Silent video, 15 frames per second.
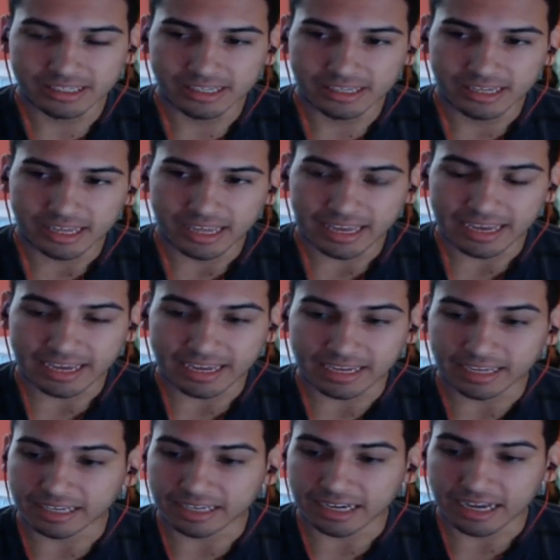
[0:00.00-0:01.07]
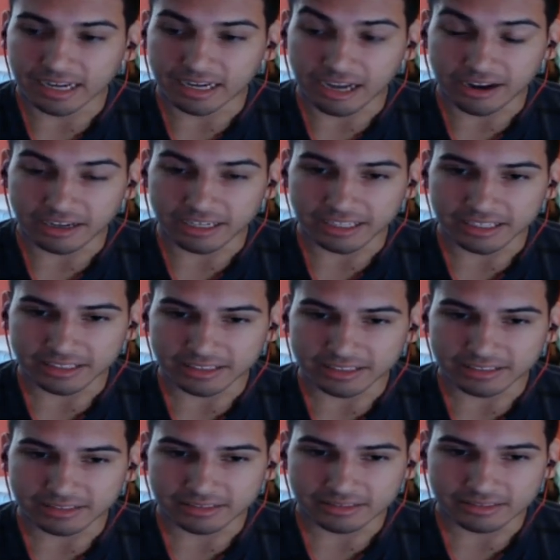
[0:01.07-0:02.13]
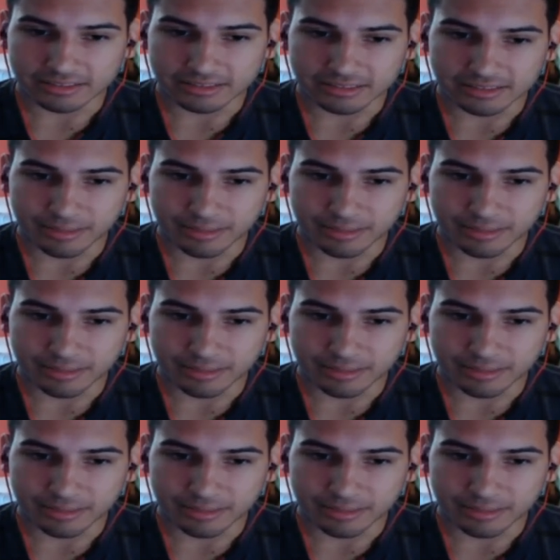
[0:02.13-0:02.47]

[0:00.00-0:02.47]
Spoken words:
And now I needed the